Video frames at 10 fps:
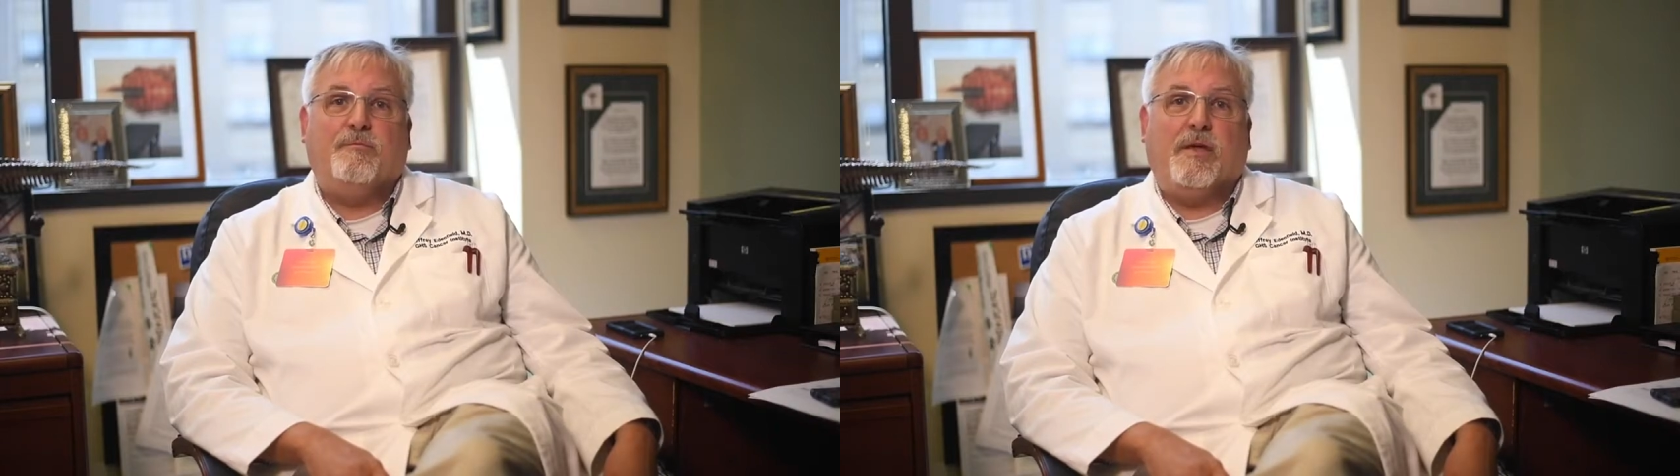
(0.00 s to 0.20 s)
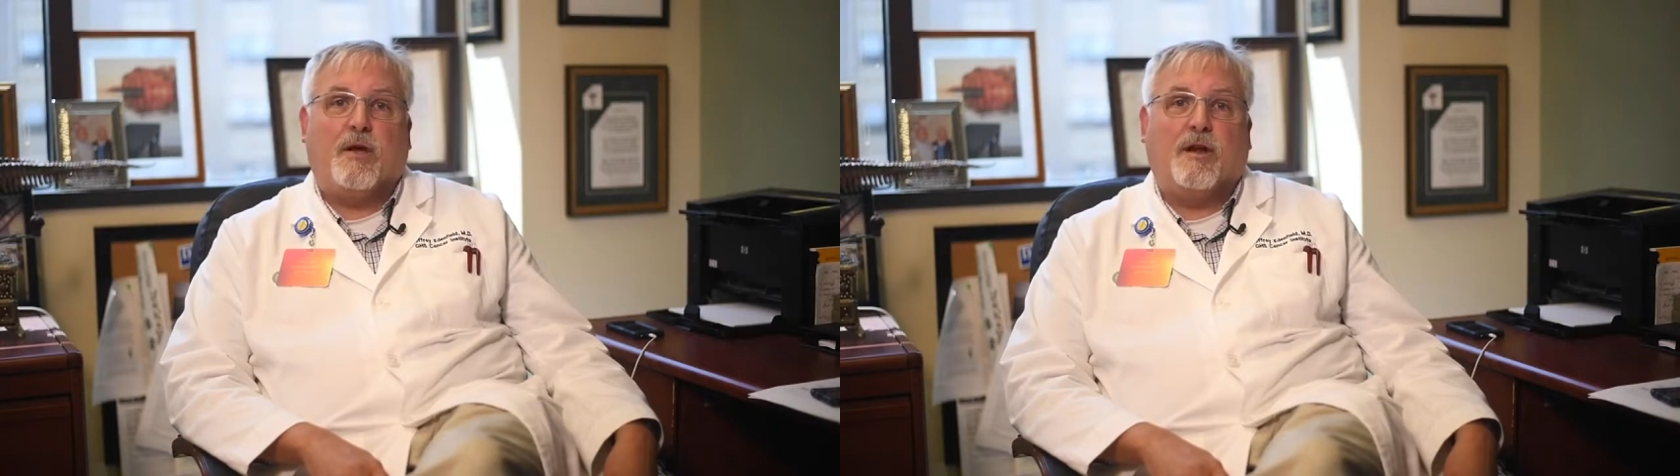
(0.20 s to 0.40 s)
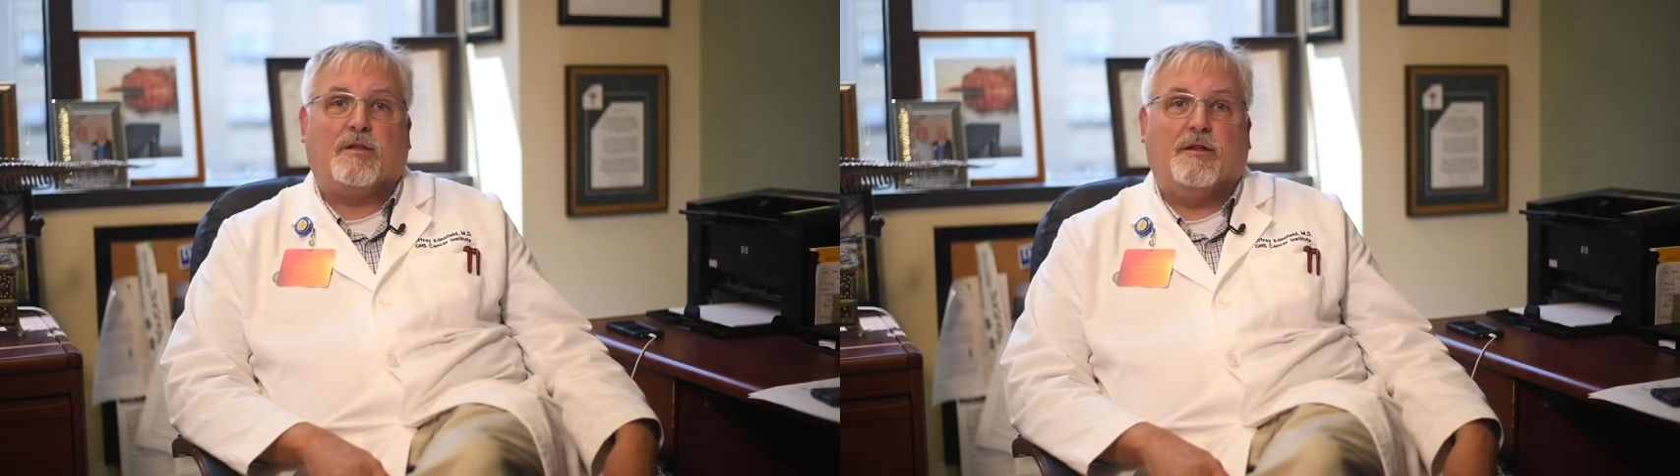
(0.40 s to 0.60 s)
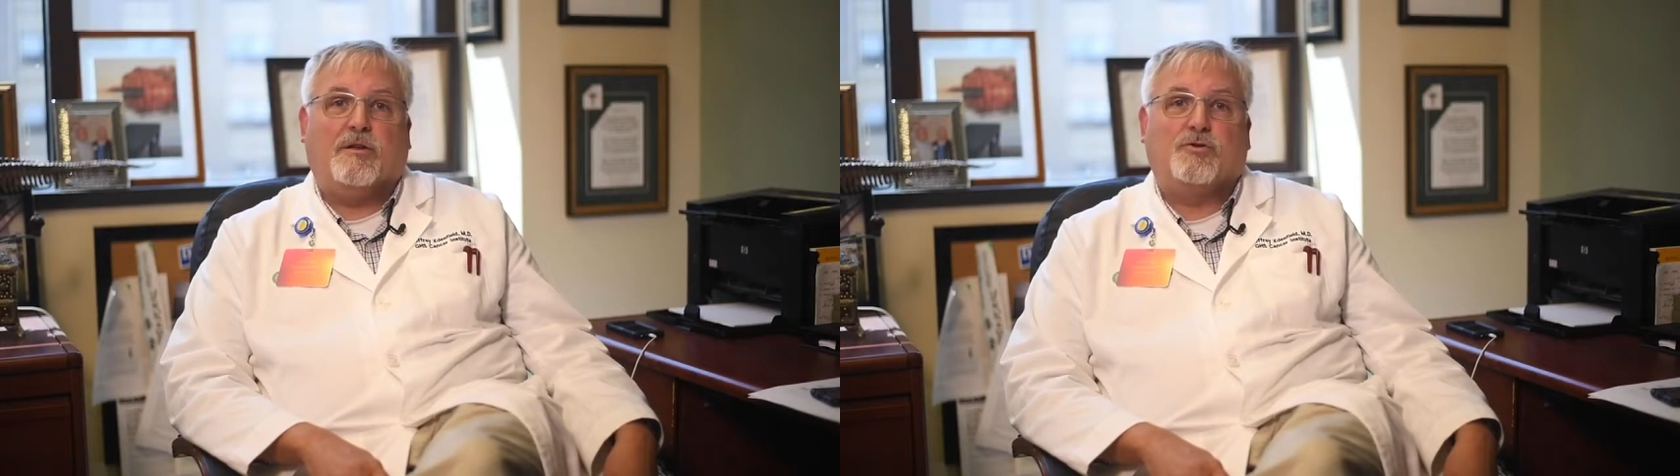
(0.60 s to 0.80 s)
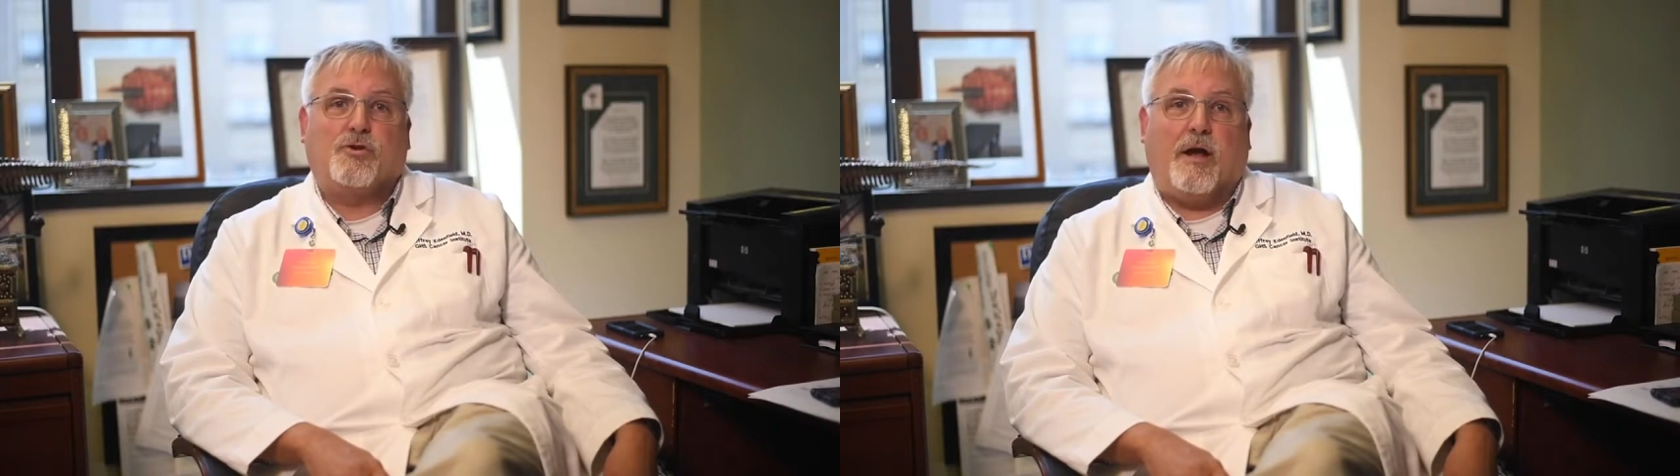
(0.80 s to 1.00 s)
of being on a
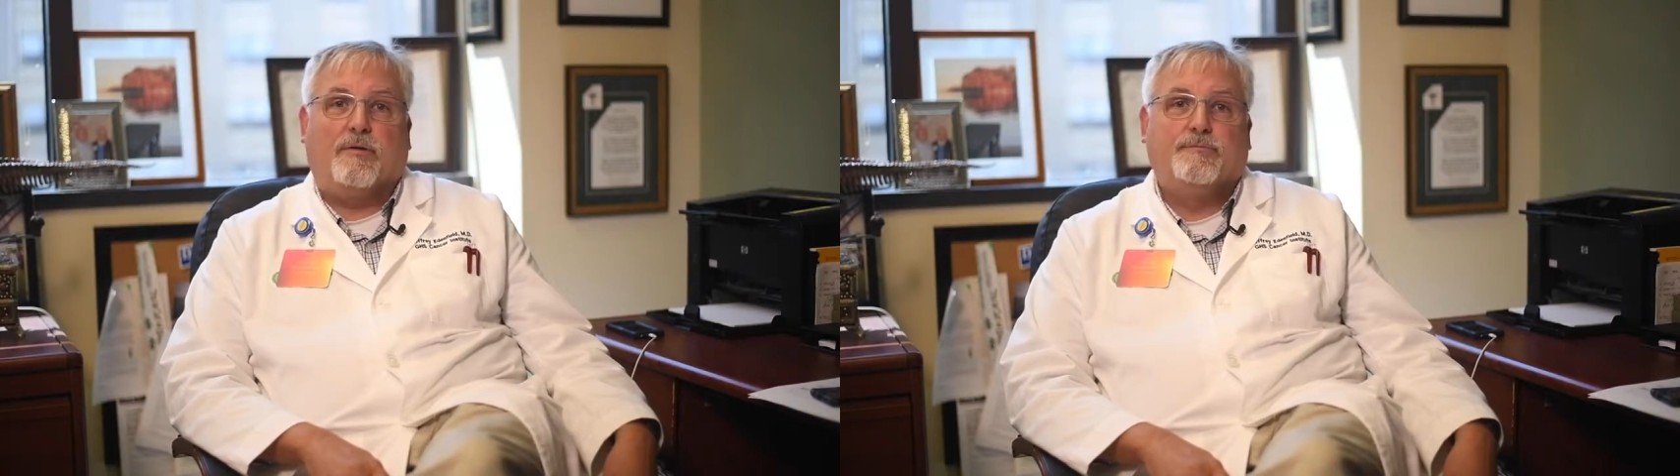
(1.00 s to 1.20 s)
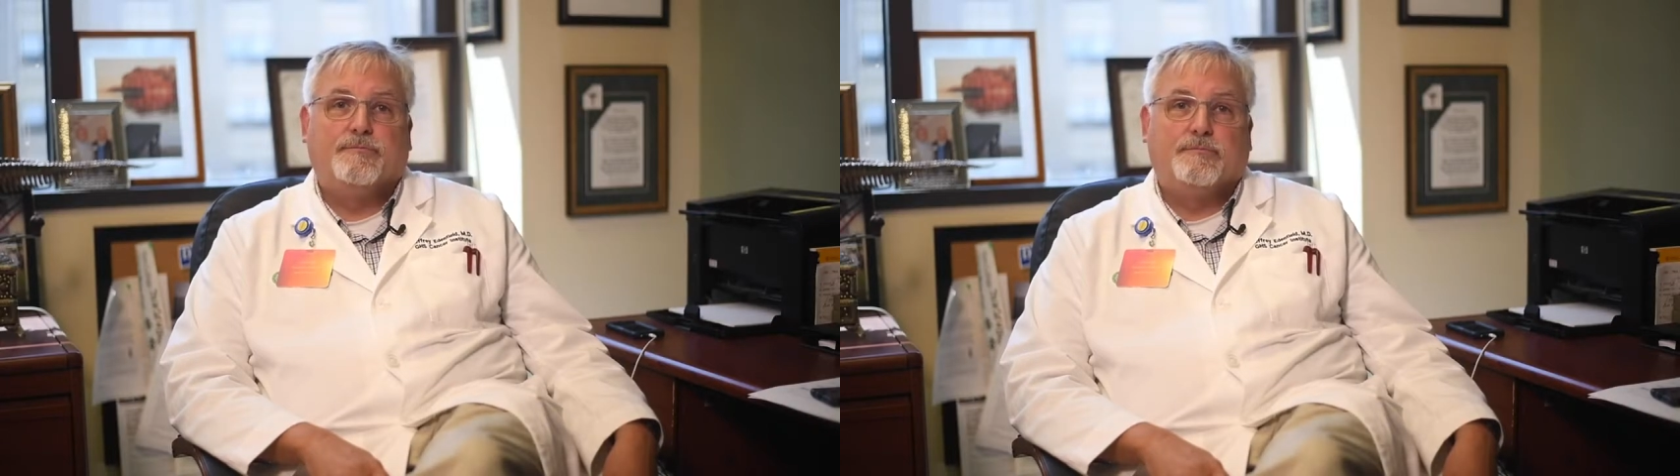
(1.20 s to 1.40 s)
clinical trial.